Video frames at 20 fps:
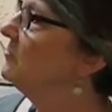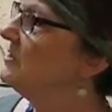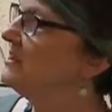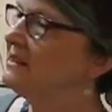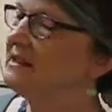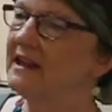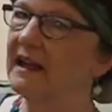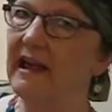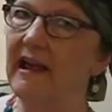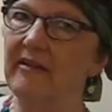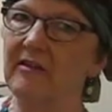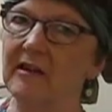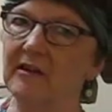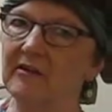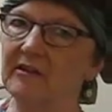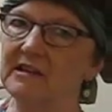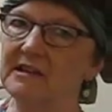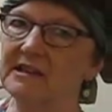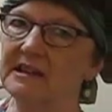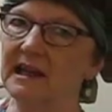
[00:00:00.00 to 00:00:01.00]
it together
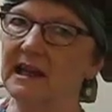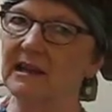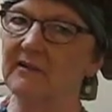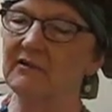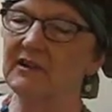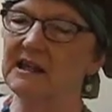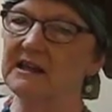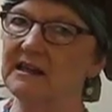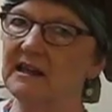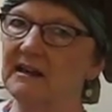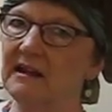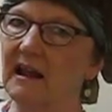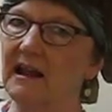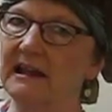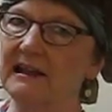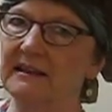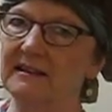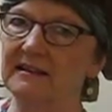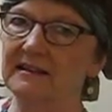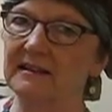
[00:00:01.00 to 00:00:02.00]
and to give it a
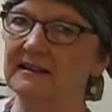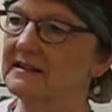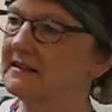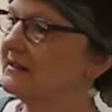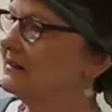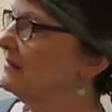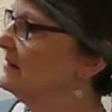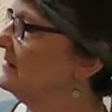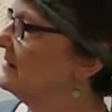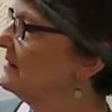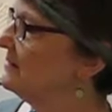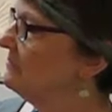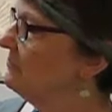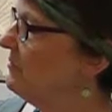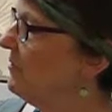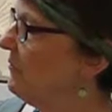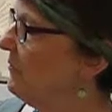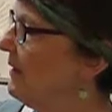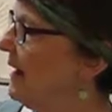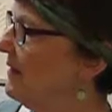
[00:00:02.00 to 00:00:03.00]
lightness and
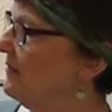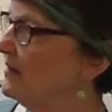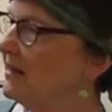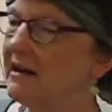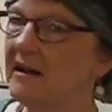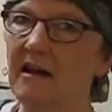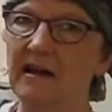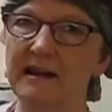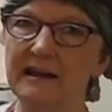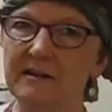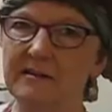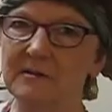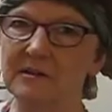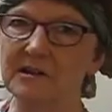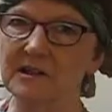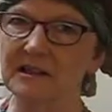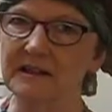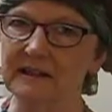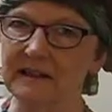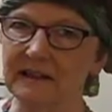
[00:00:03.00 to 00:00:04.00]
reflect the light,
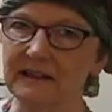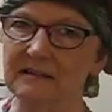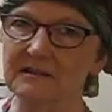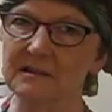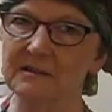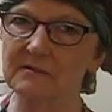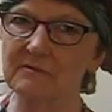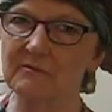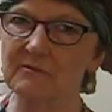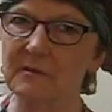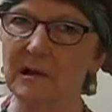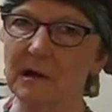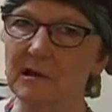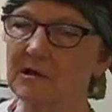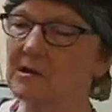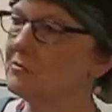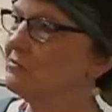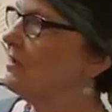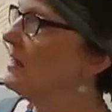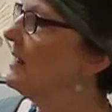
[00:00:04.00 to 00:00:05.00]
which I think
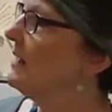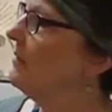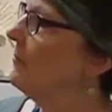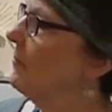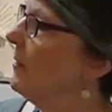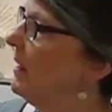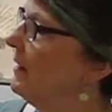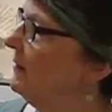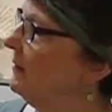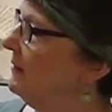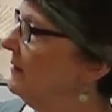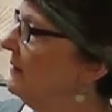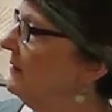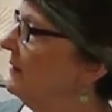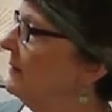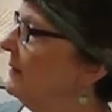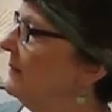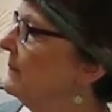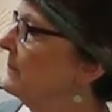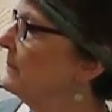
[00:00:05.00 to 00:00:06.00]
works really well.
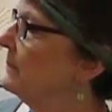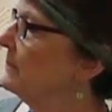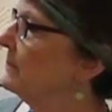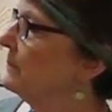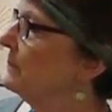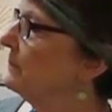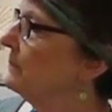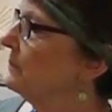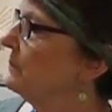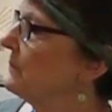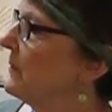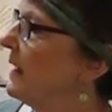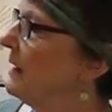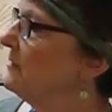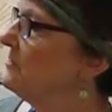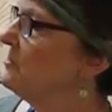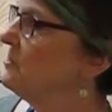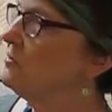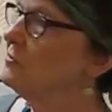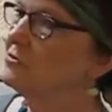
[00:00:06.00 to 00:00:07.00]

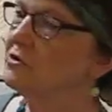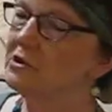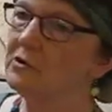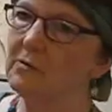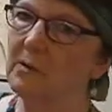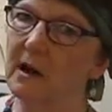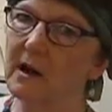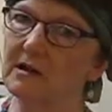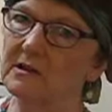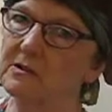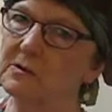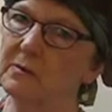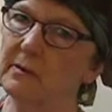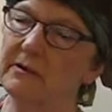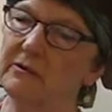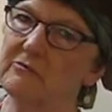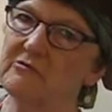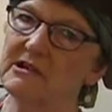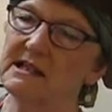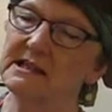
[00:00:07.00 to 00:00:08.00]
And she also works
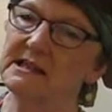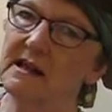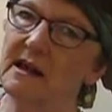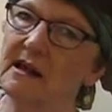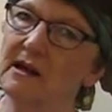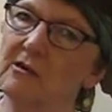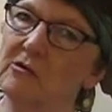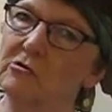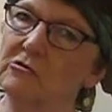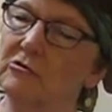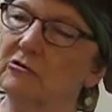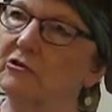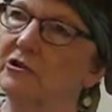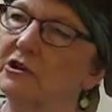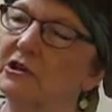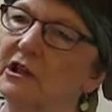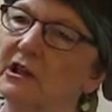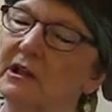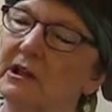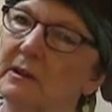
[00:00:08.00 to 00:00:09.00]
with recycled
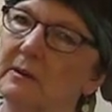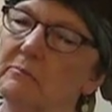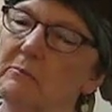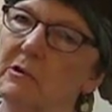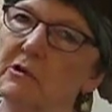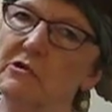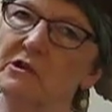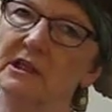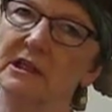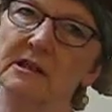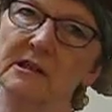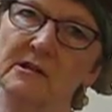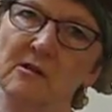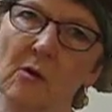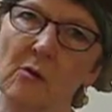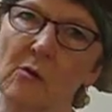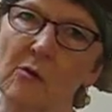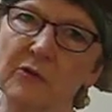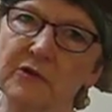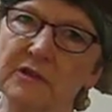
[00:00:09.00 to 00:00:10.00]
music
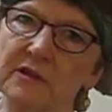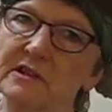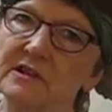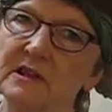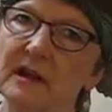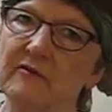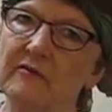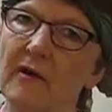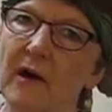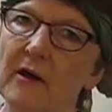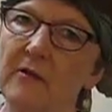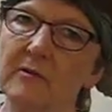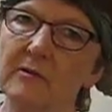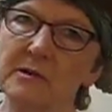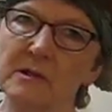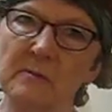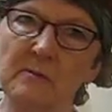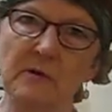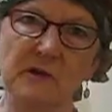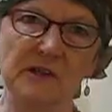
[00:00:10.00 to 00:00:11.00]
scores, as her father
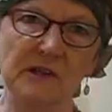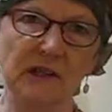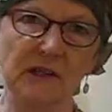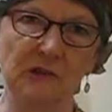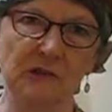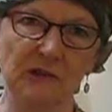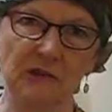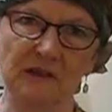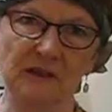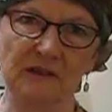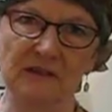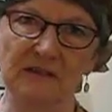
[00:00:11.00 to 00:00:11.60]
was a musician,